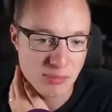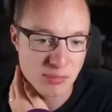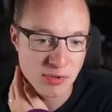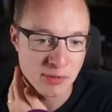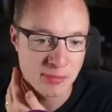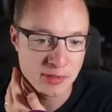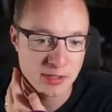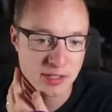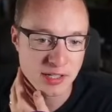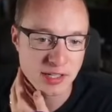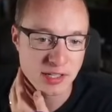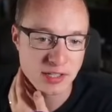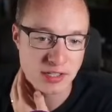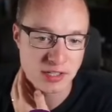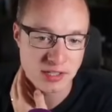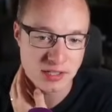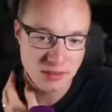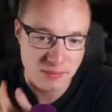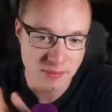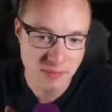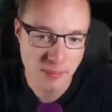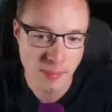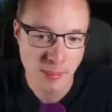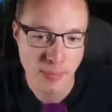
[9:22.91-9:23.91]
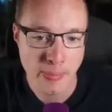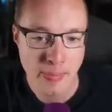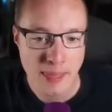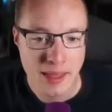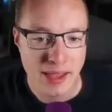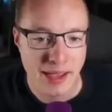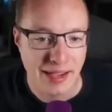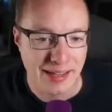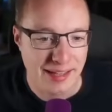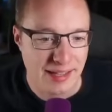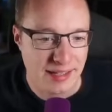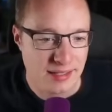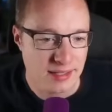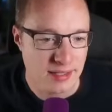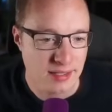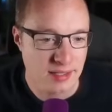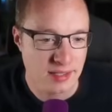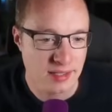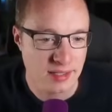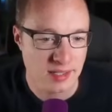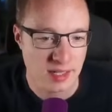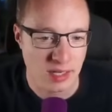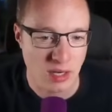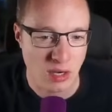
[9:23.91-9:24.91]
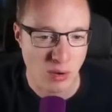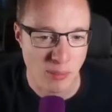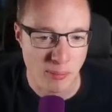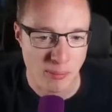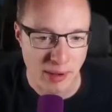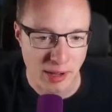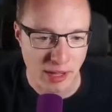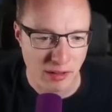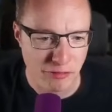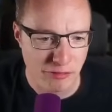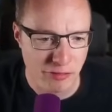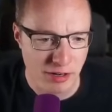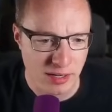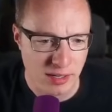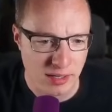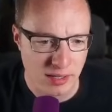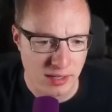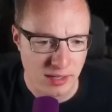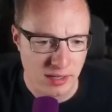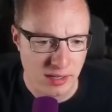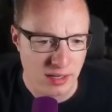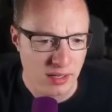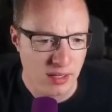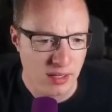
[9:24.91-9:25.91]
implementation. I guess this is a compile flag.